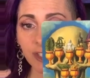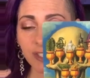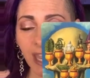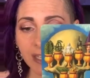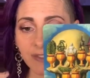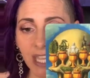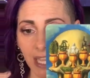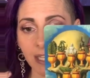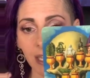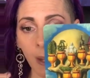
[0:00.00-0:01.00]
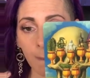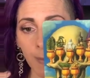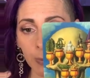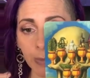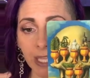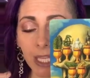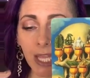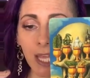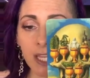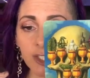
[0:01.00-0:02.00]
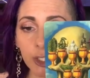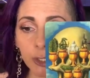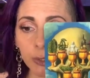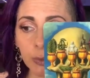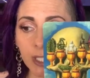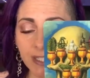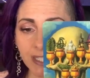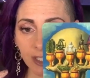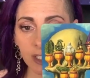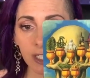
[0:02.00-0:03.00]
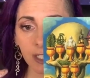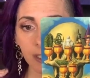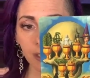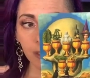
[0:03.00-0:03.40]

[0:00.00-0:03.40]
to just kind of take a moment to consider